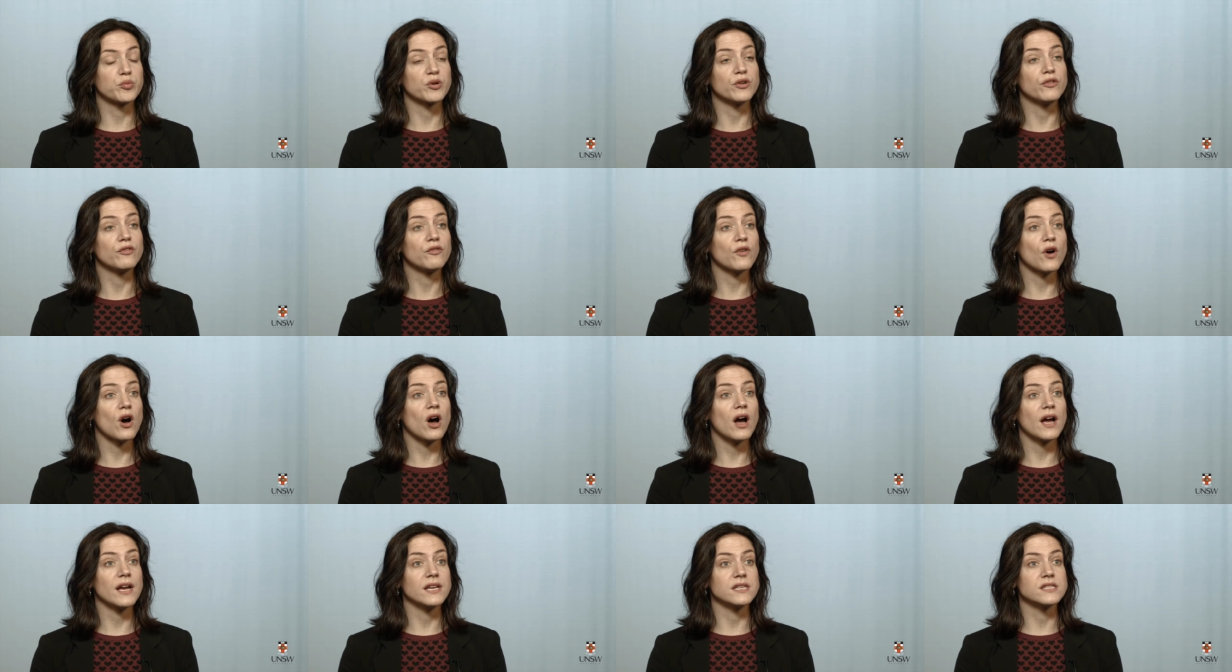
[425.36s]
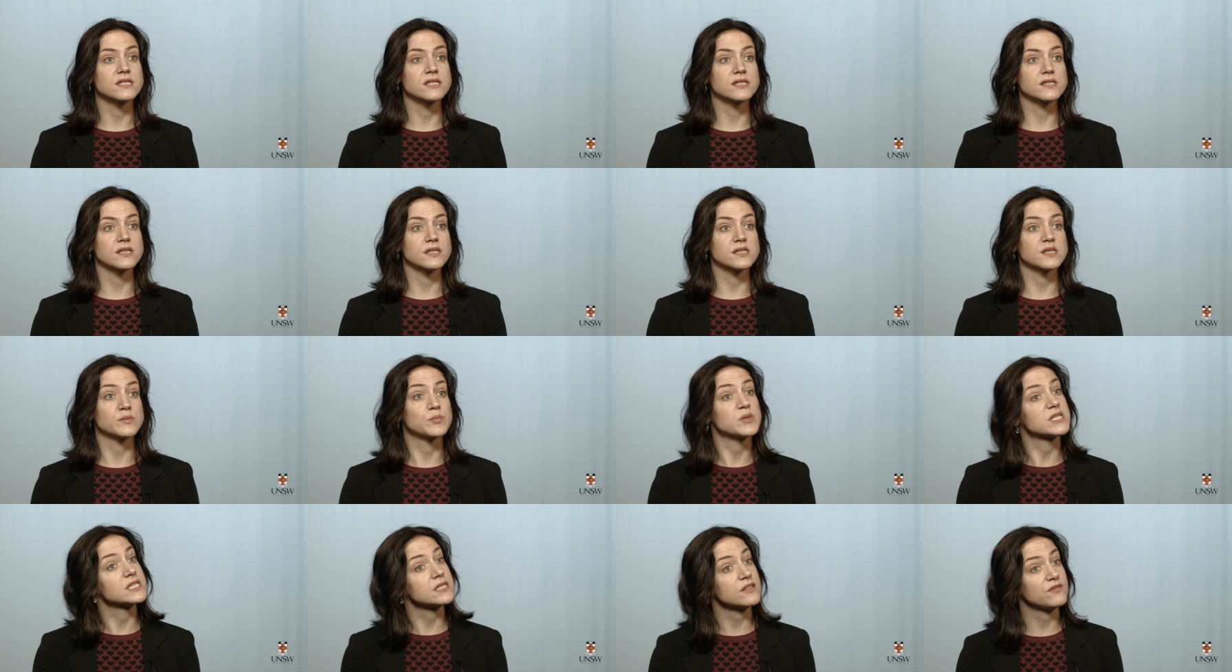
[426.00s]
provides
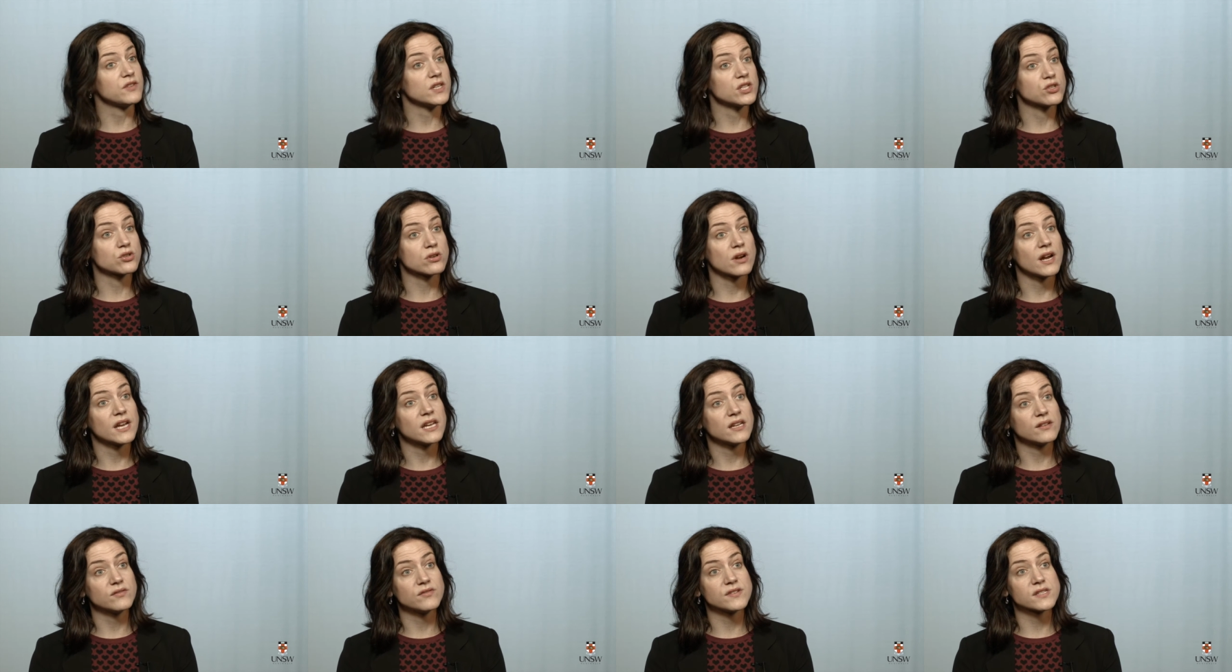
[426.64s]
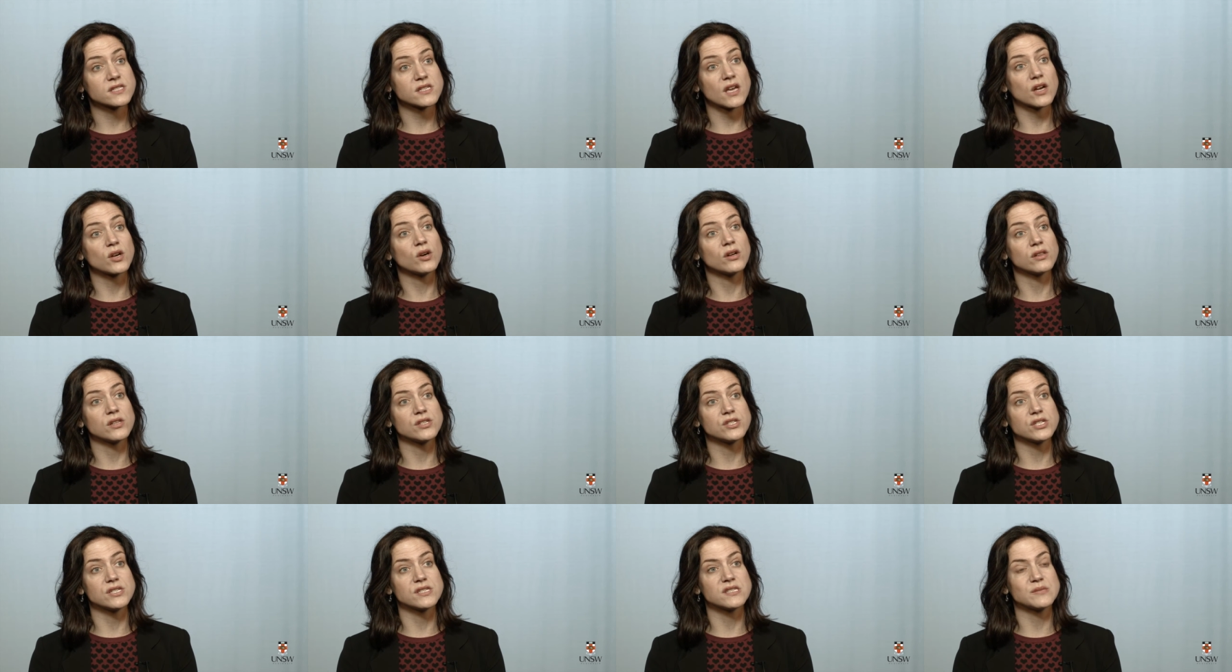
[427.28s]
specific training for
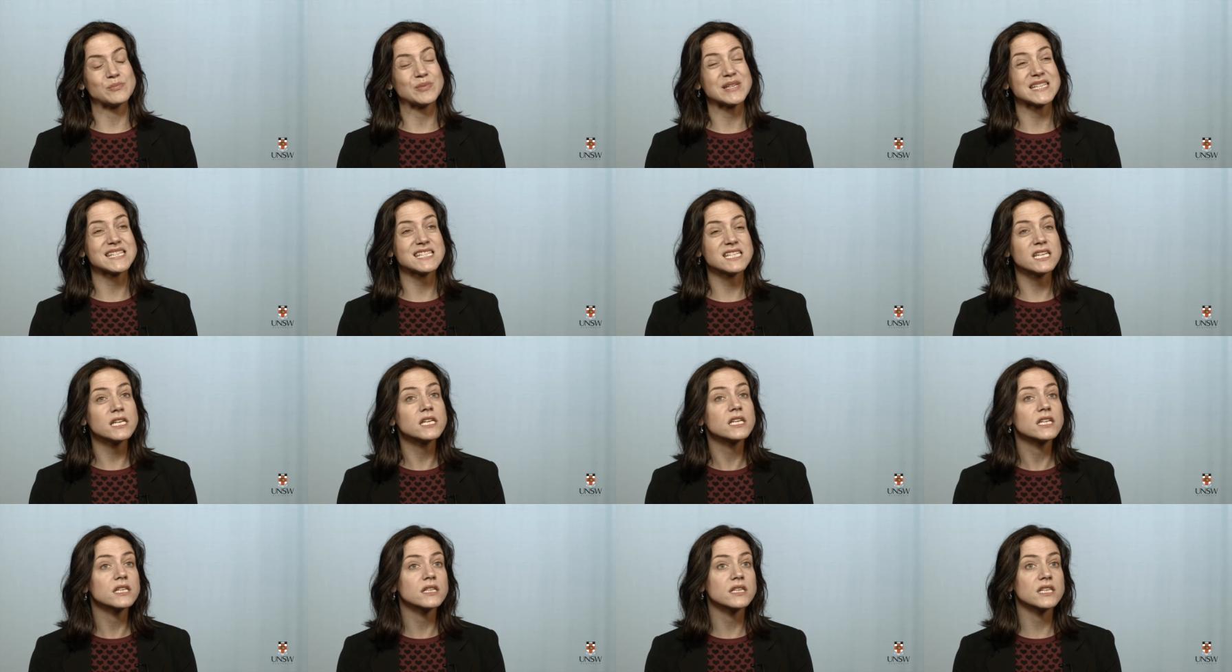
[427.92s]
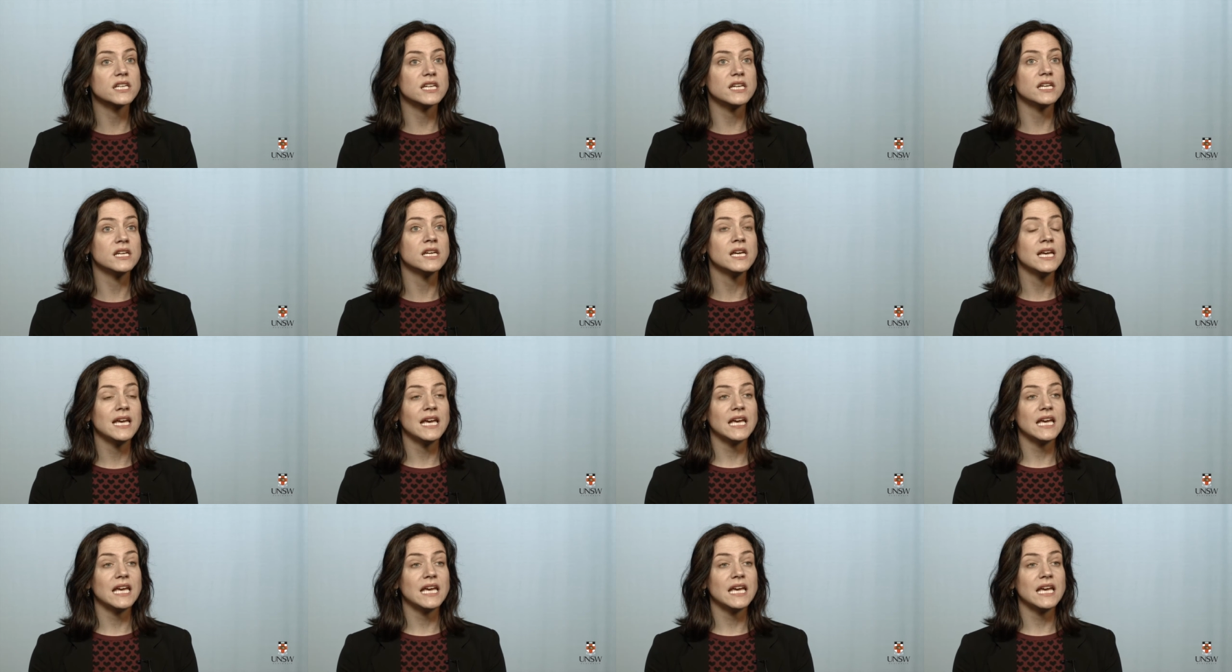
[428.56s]
psychologists, particularly